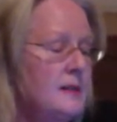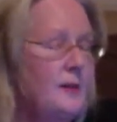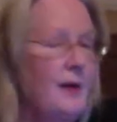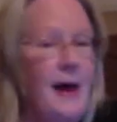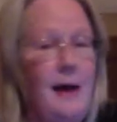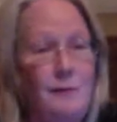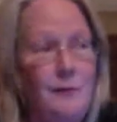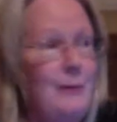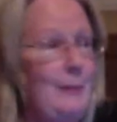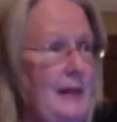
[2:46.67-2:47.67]
So
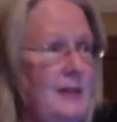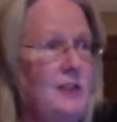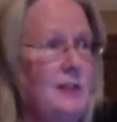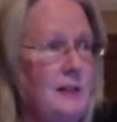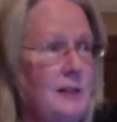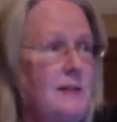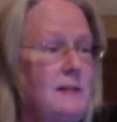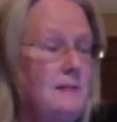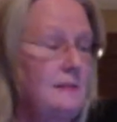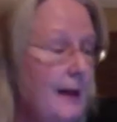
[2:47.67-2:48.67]
every patient
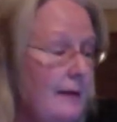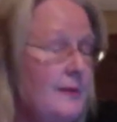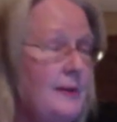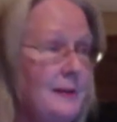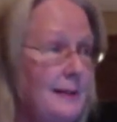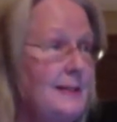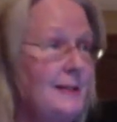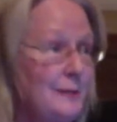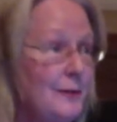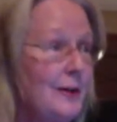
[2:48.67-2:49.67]
is definitely
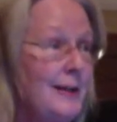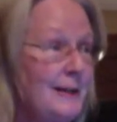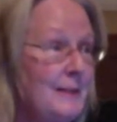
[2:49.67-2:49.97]
different,